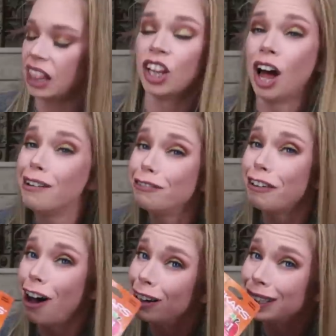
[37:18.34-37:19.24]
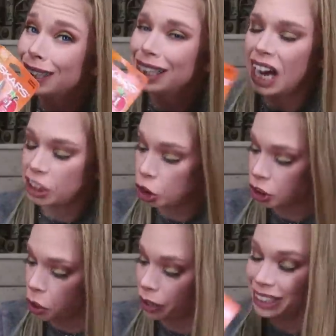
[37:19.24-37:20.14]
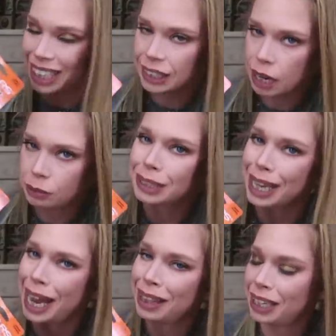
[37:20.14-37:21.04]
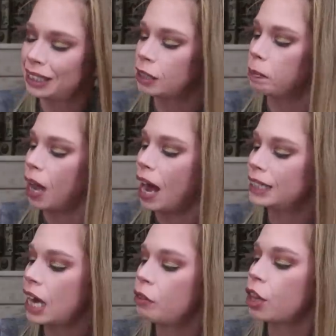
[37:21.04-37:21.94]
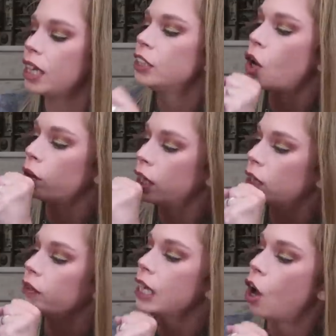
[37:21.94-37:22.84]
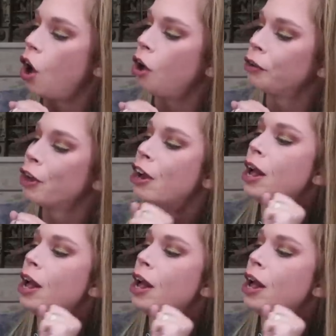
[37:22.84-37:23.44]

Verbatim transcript: I love, honestly, I just noticed as I was laying these supplies out that these are literally called